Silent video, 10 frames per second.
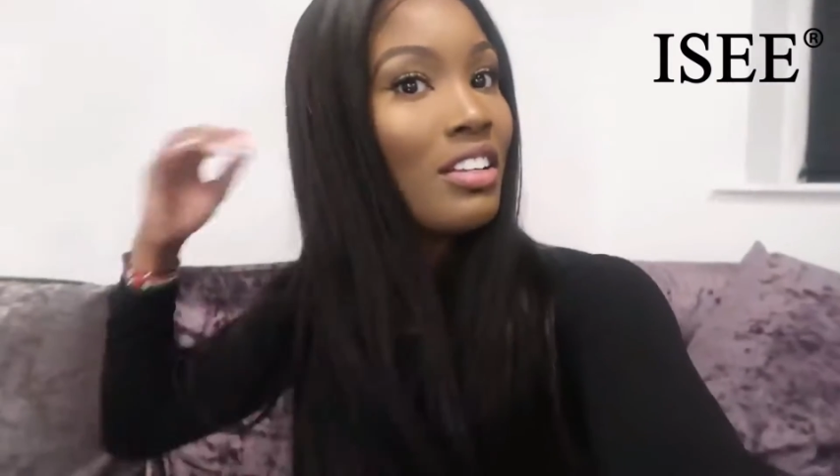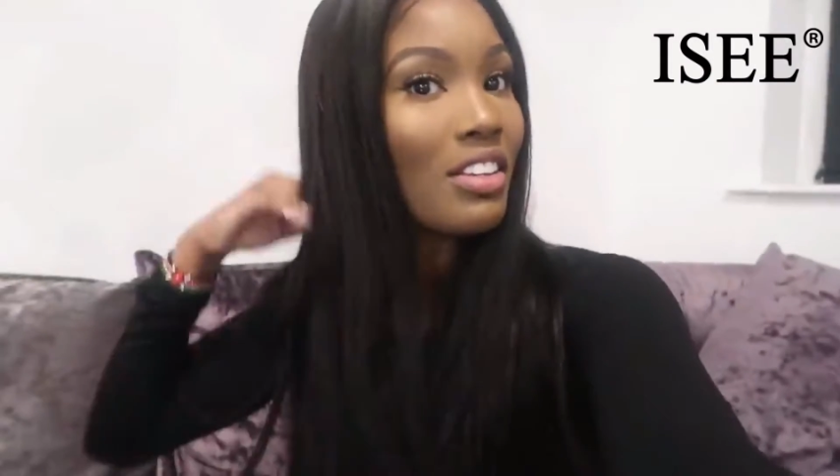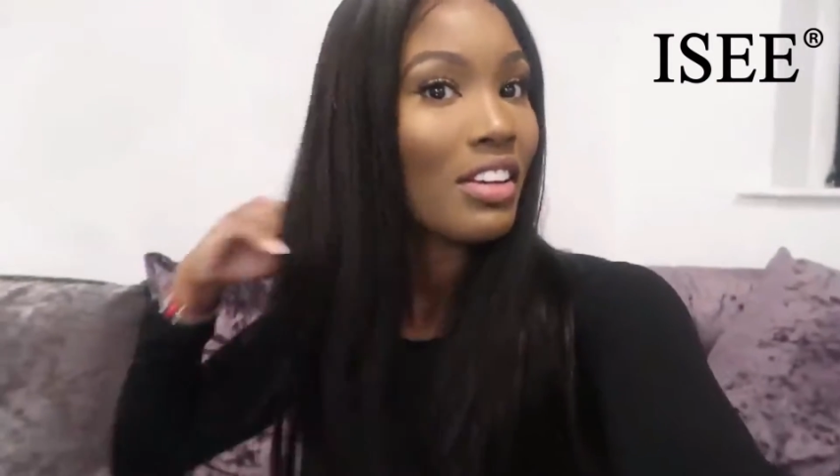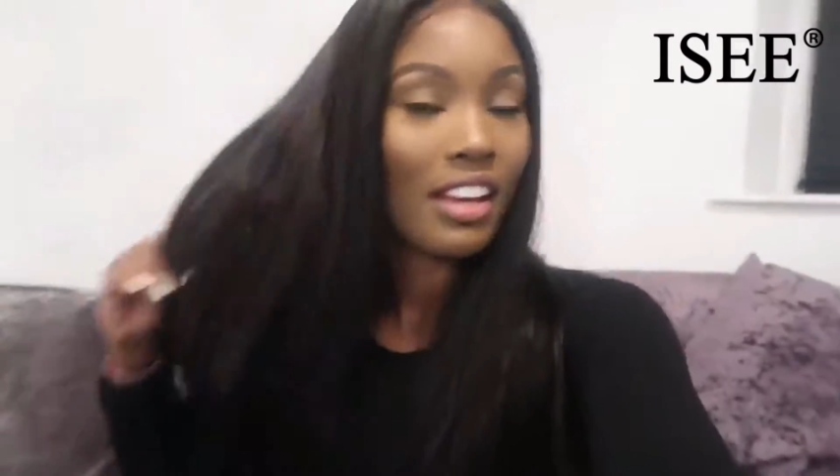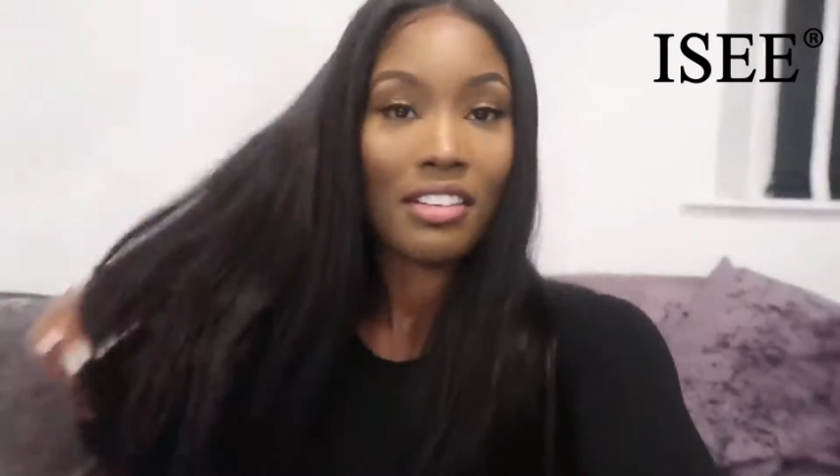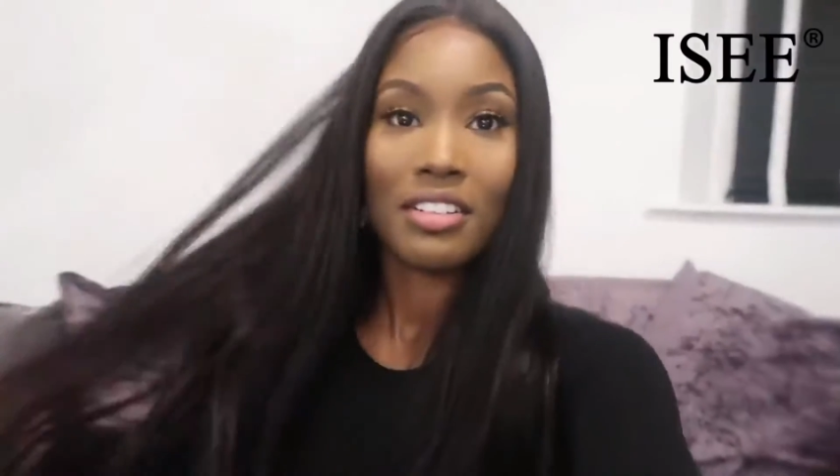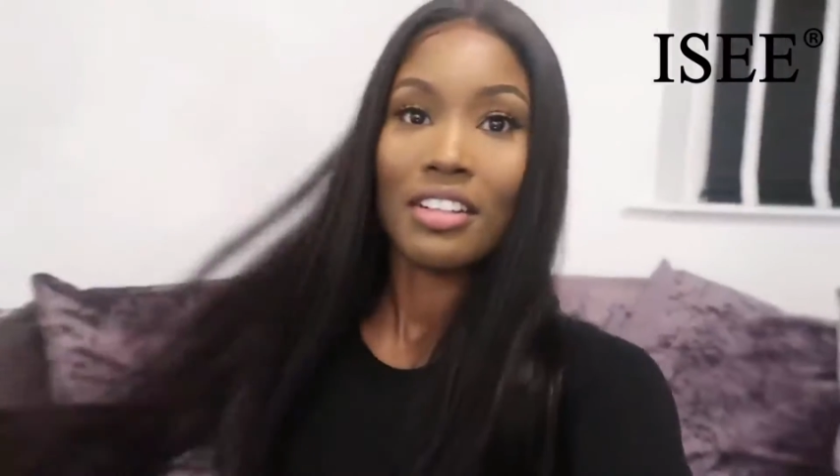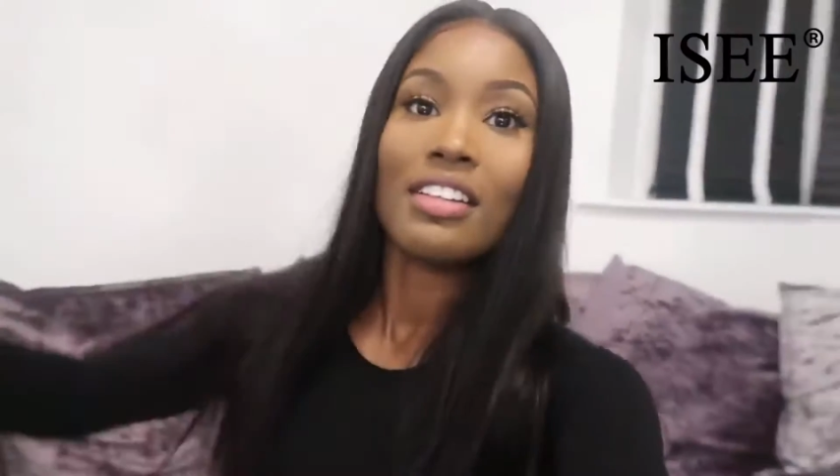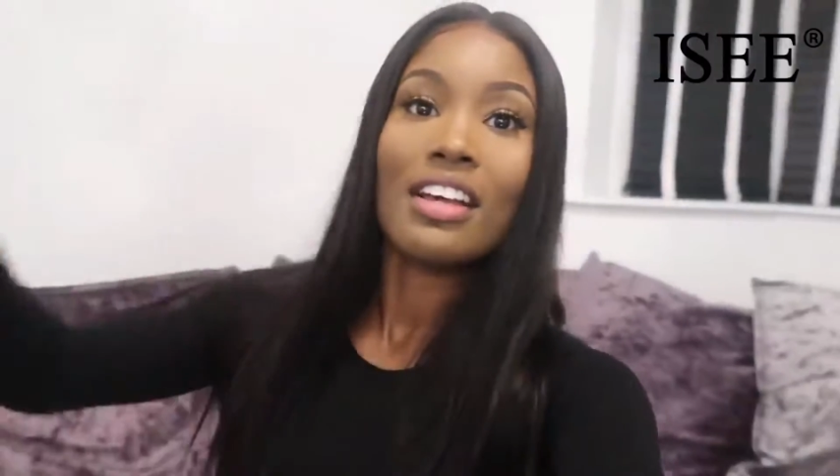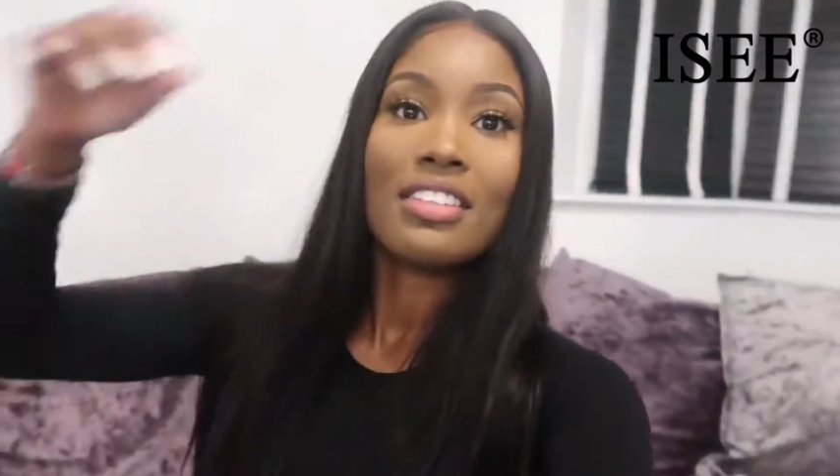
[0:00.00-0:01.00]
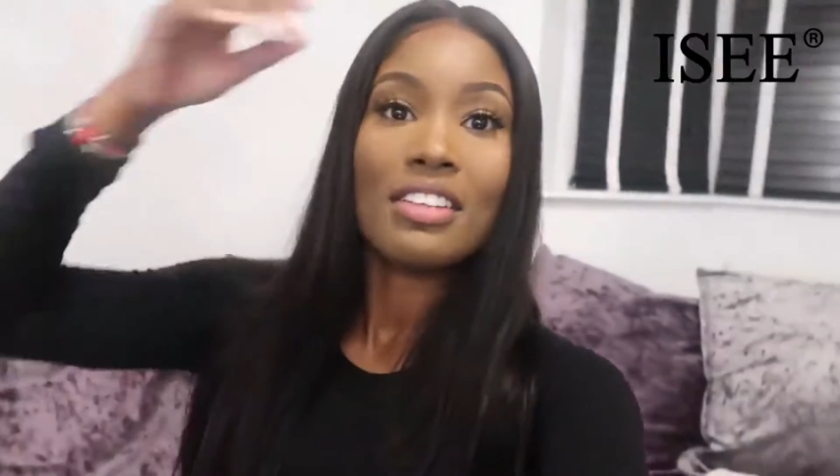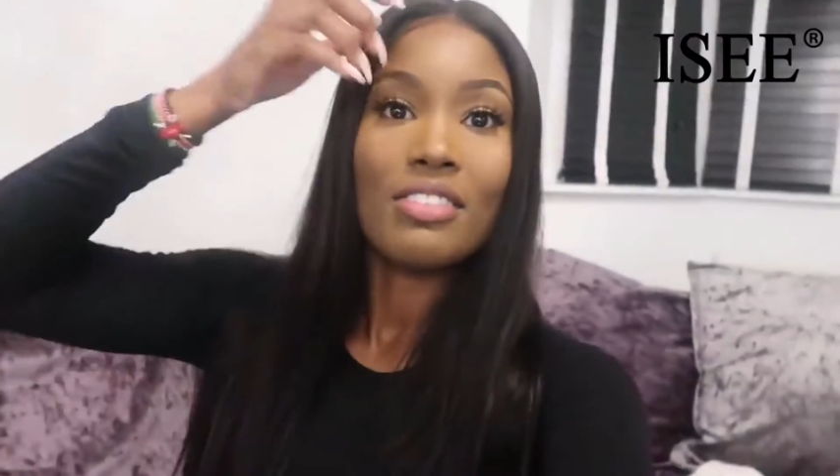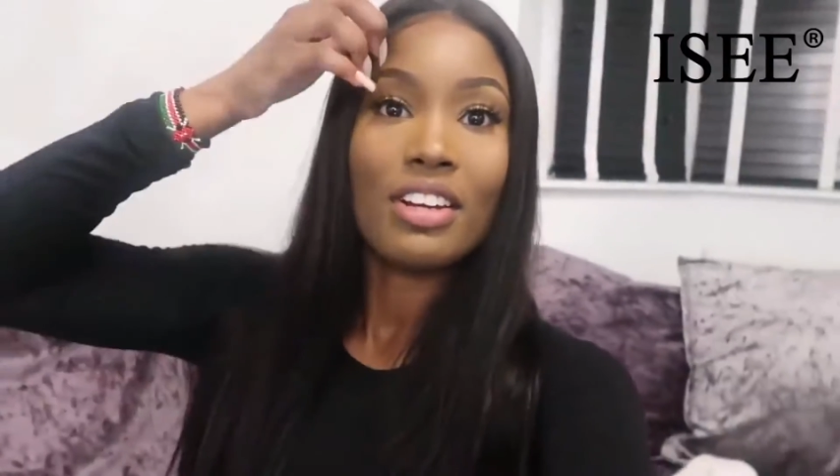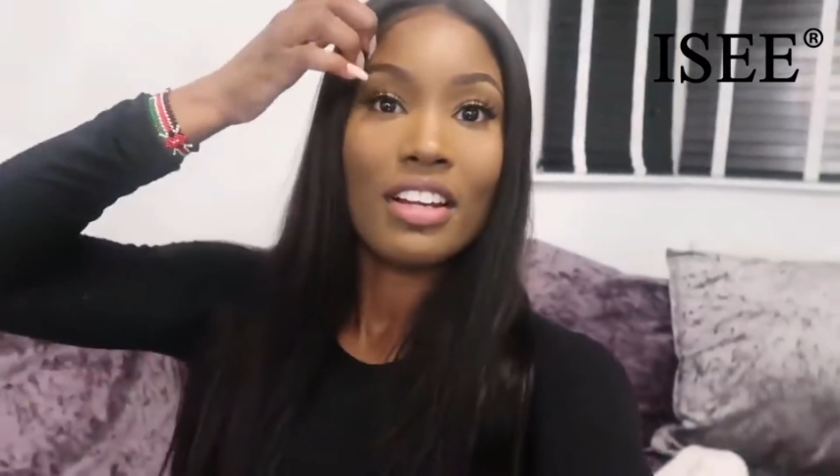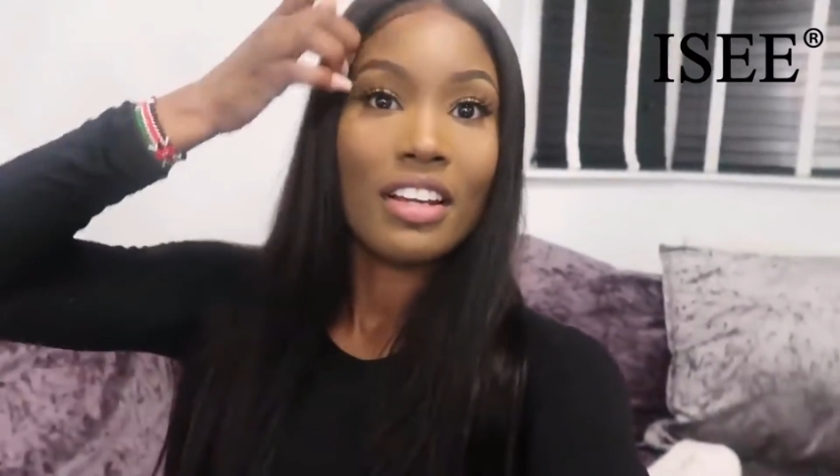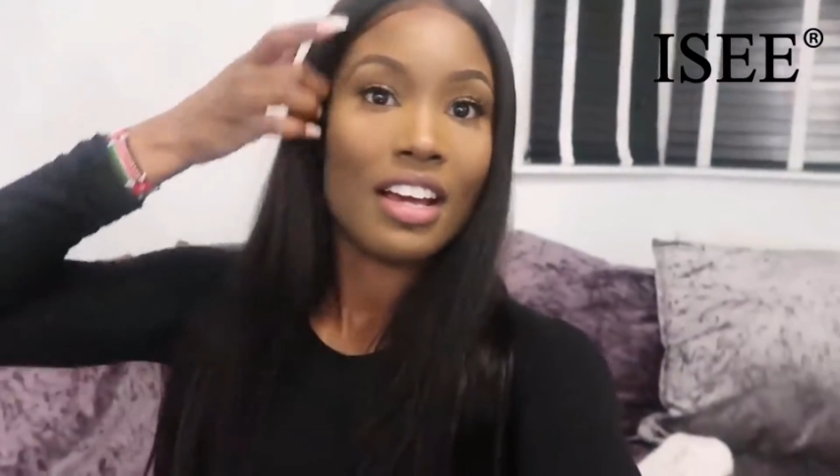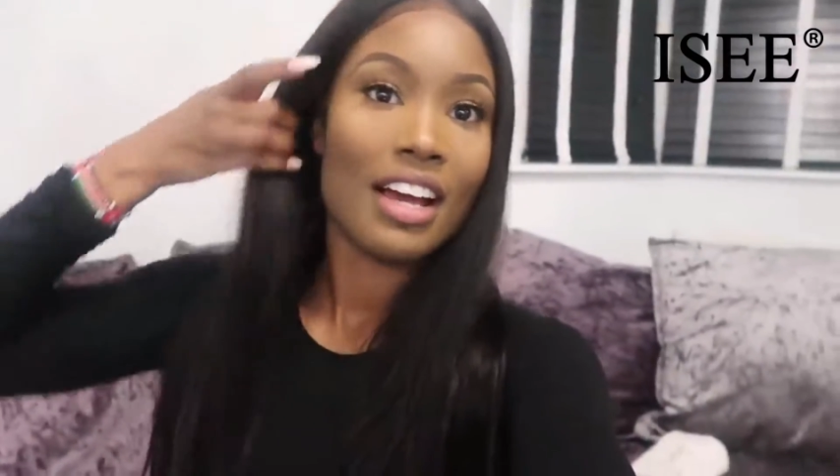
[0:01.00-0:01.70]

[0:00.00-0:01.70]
so yeah that's it really